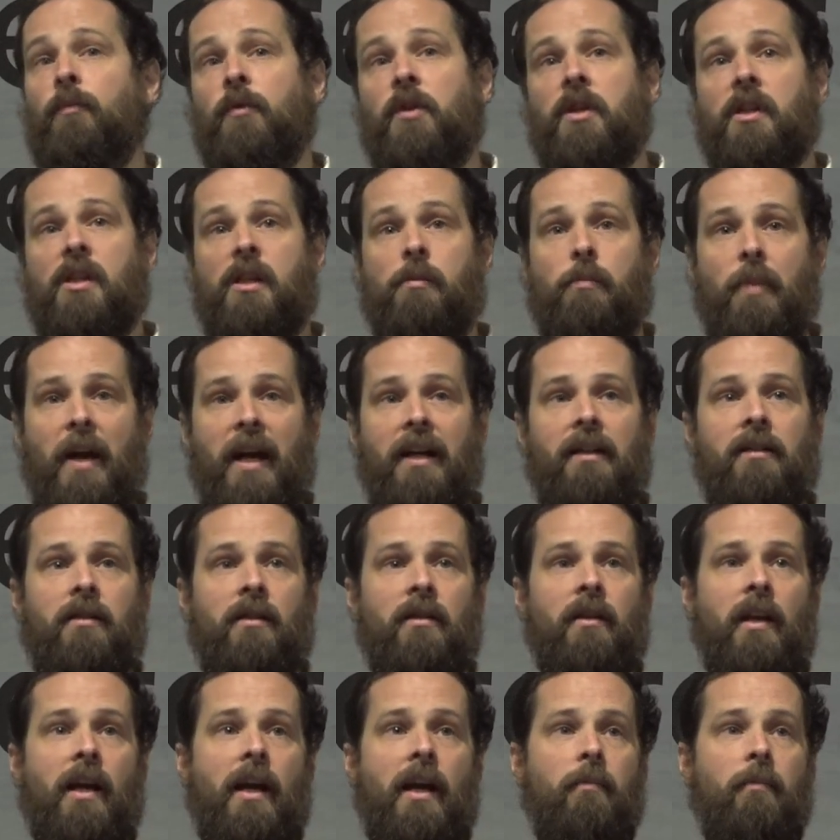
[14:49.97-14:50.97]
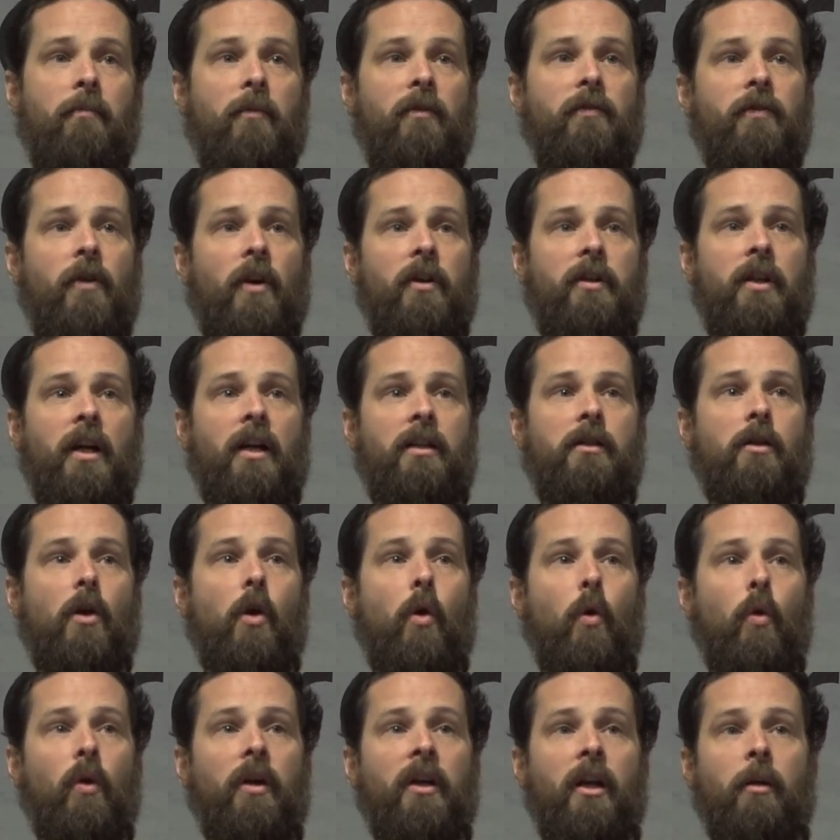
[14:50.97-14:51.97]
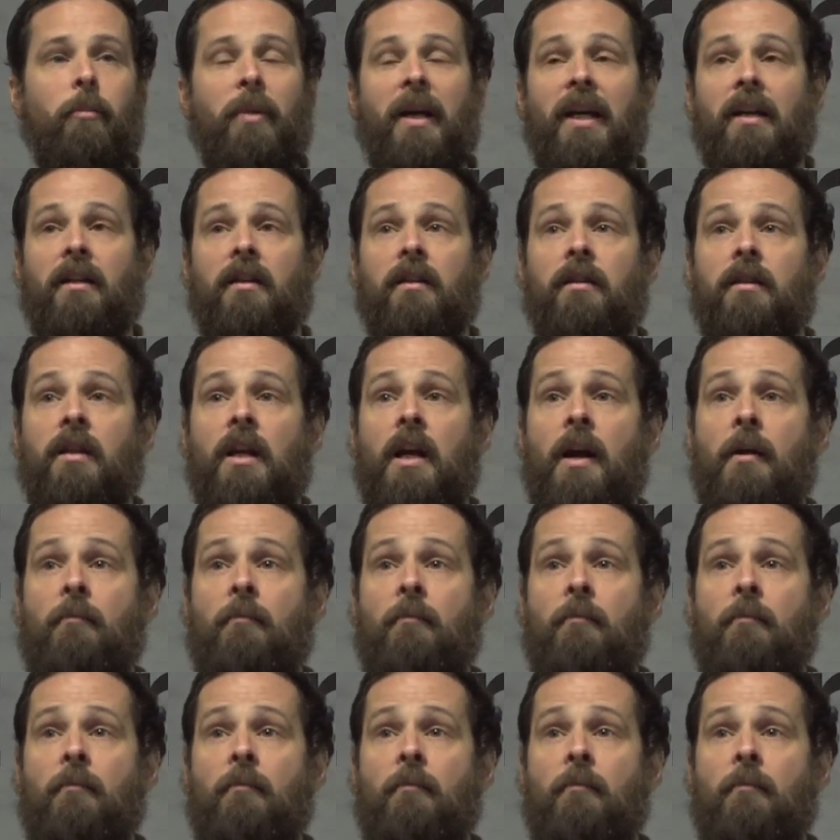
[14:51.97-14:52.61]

despite Vertex holding the patent.